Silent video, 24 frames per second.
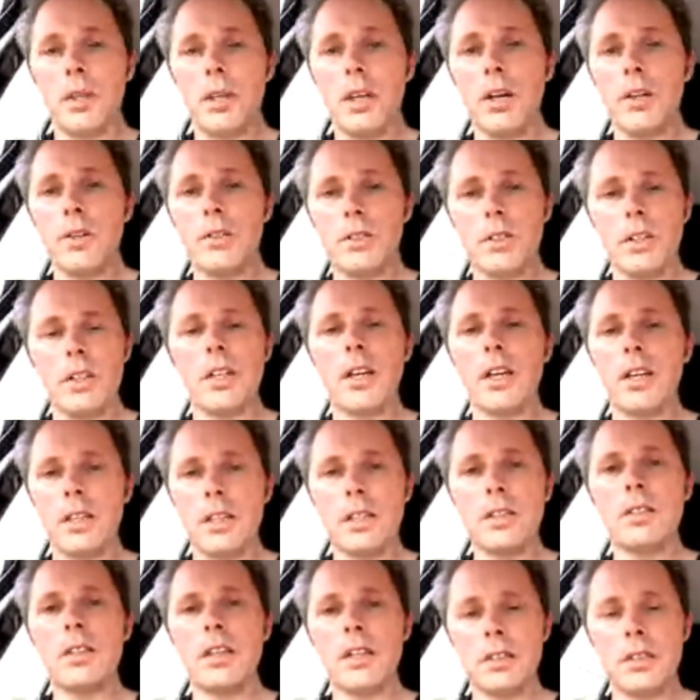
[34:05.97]
away we go. So
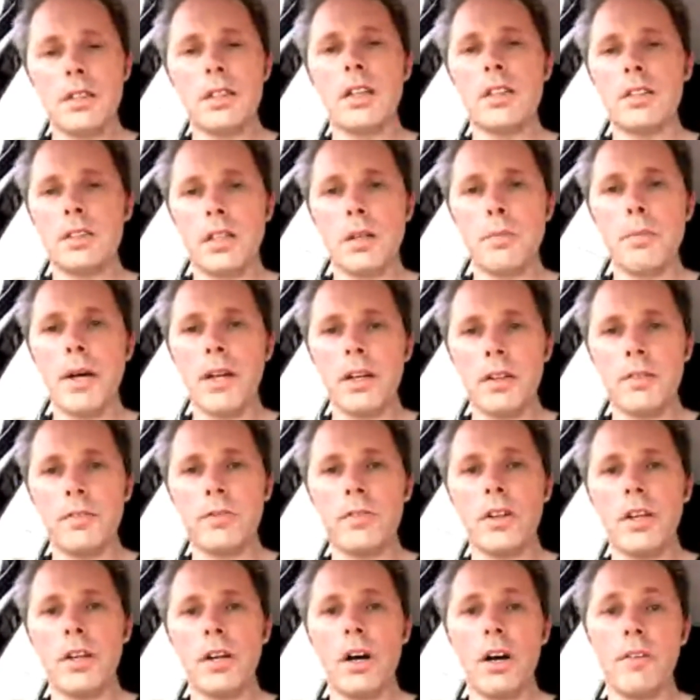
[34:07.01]
yeah, there's there's a decent
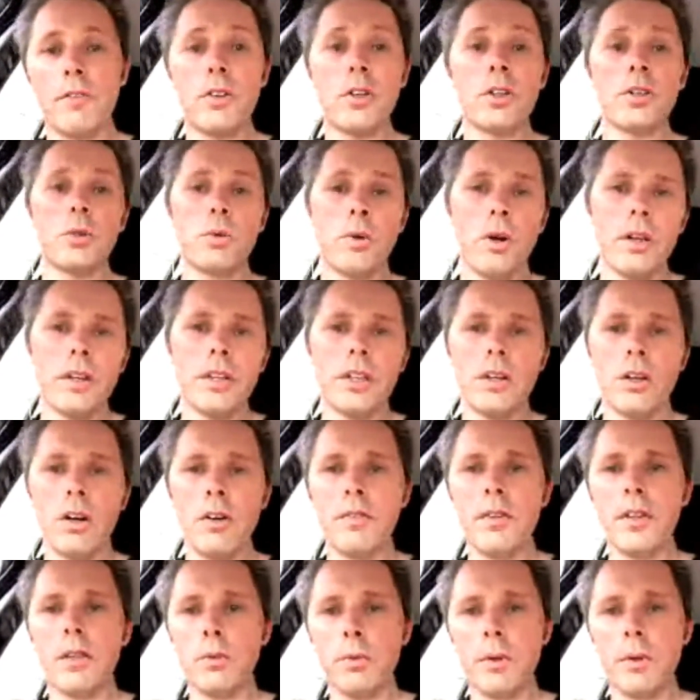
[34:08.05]
amount of of good
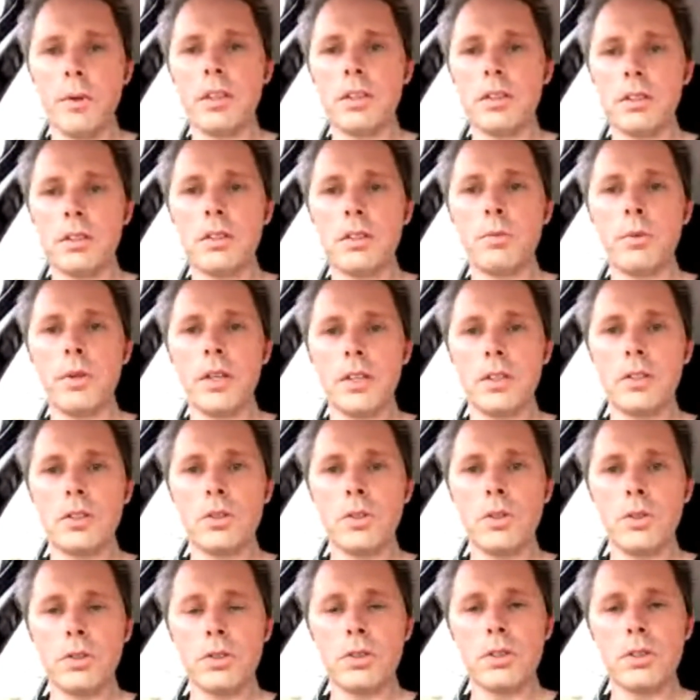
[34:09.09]
quality coffee that we can we can